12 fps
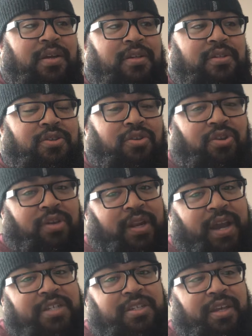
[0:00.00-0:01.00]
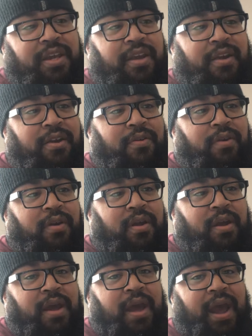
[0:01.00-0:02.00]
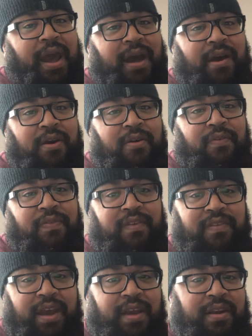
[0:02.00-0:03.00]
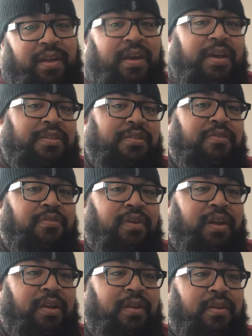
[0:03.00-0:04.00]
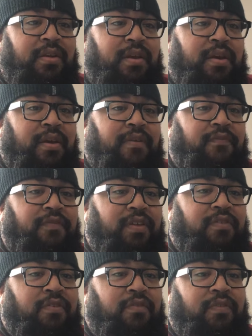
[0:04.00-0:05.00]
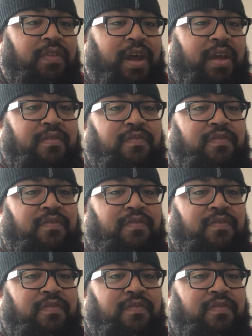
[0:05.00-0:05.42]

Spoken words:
so you can actually hear how this idea I just created fits over that.